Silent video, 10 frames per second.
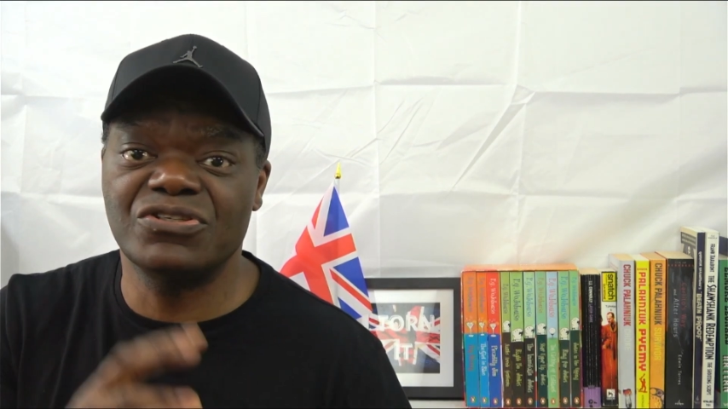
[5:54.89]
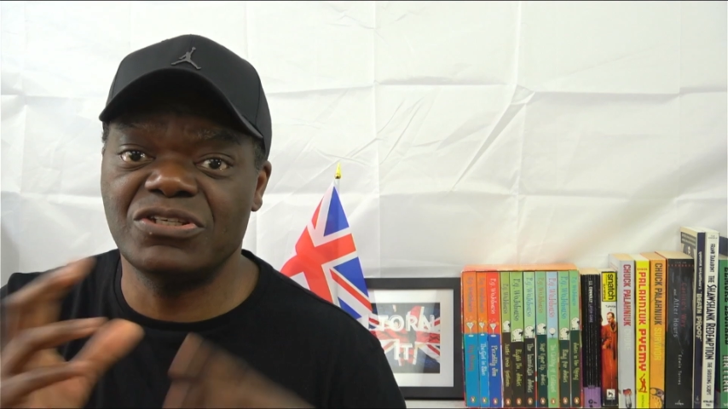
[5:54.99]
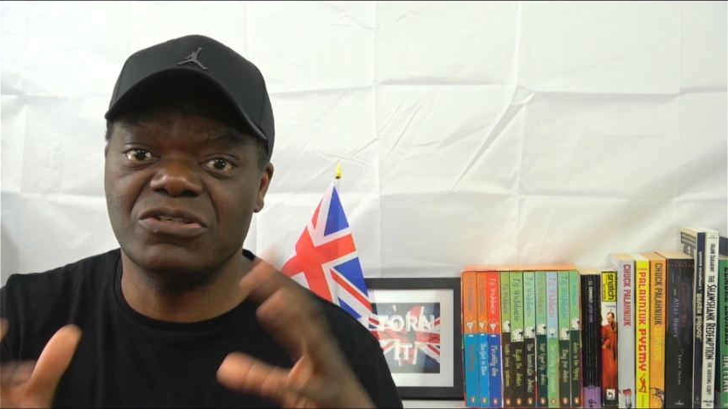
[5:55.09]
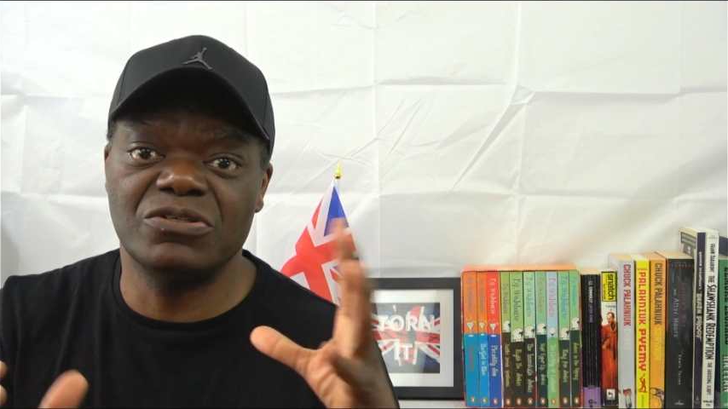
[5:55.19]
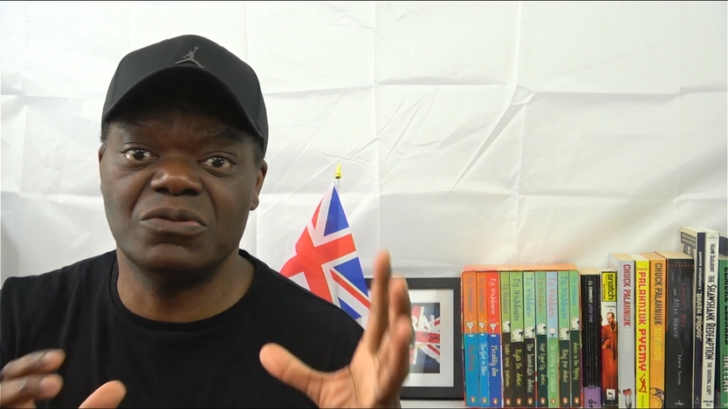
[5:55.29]

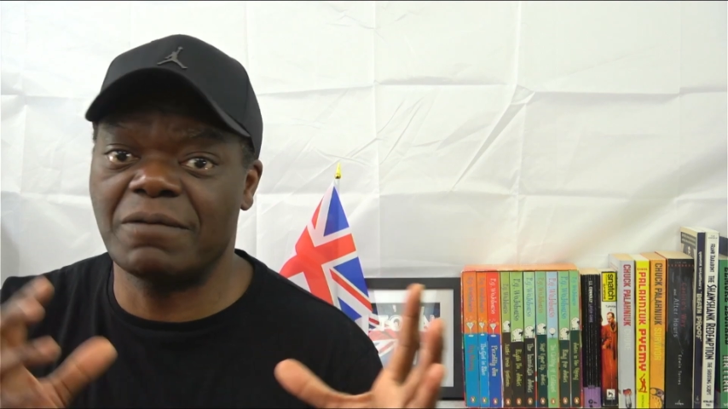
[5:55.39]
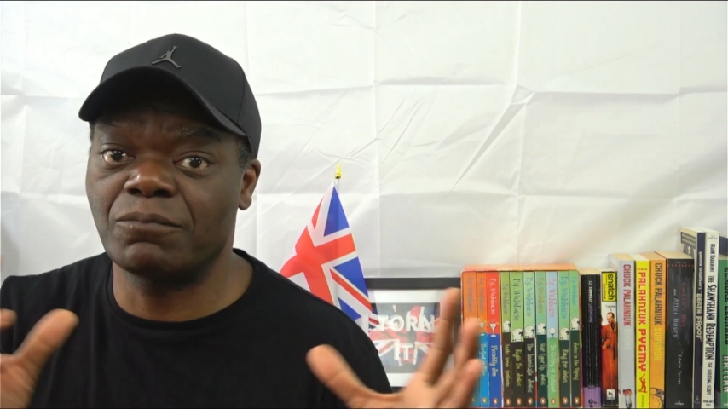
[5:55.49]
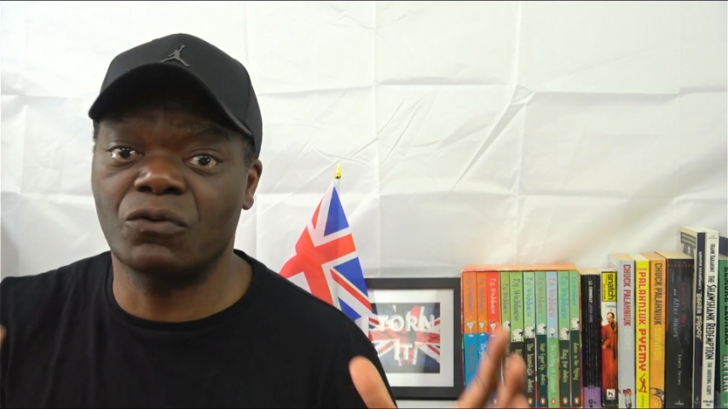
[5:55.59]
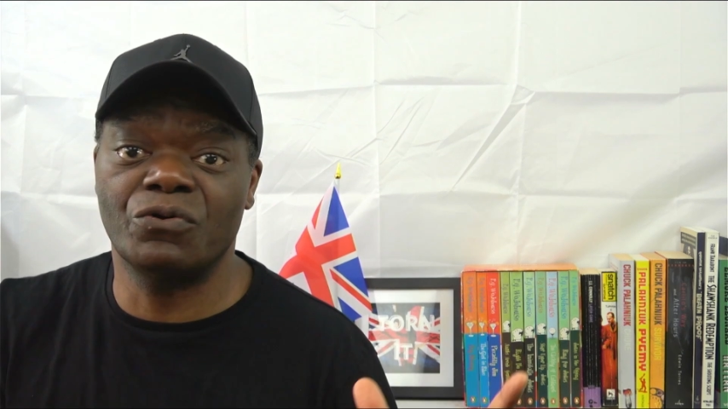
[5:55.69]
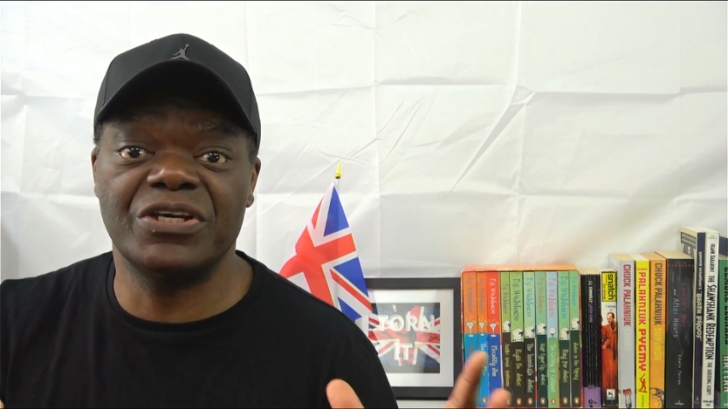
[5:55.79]
new
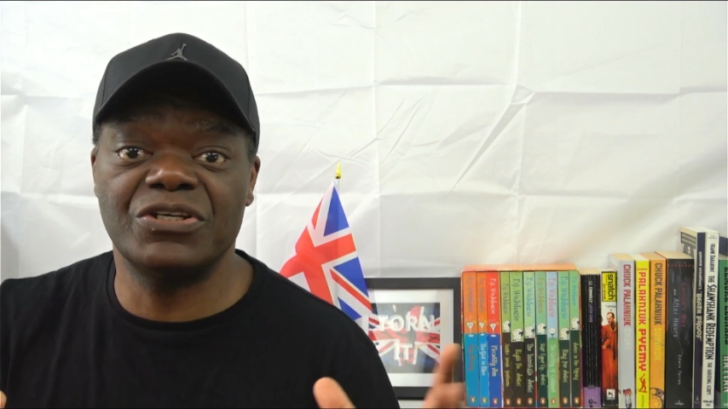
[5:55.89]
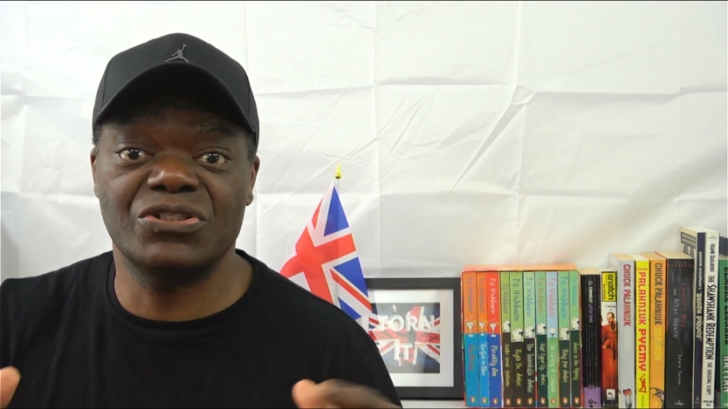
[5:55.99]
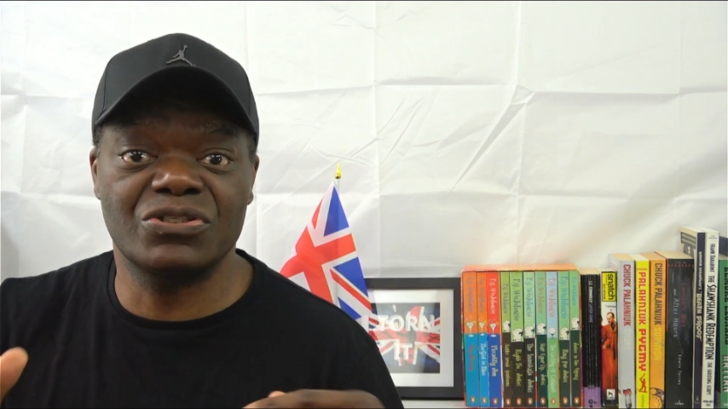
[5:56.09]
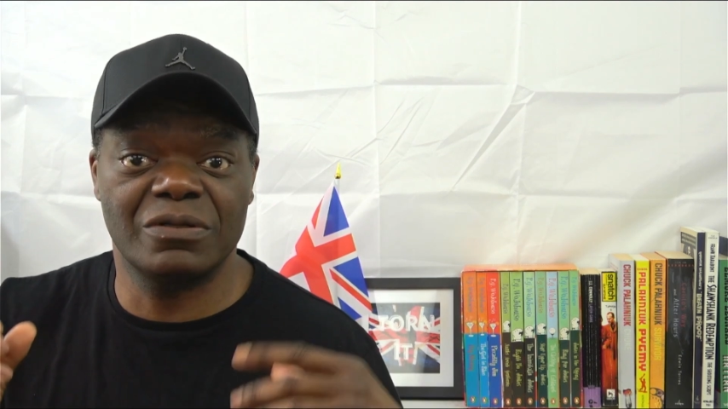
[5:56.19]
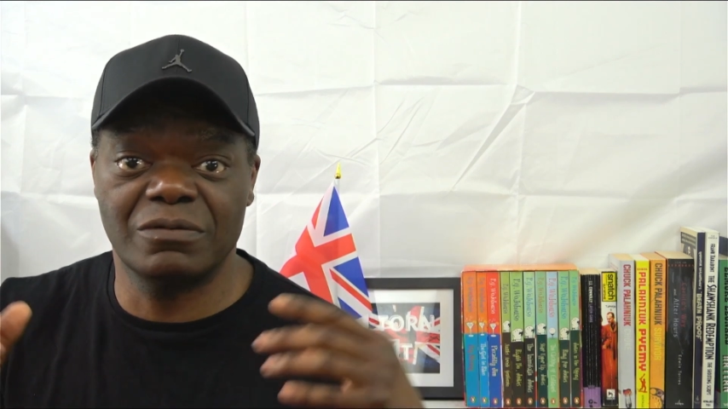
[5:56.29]

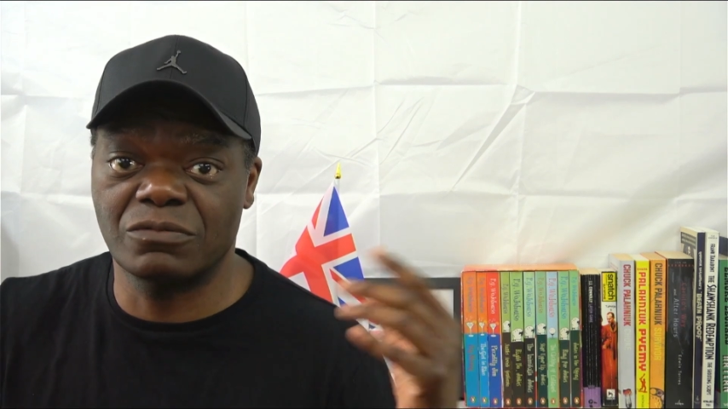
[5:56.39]
employers'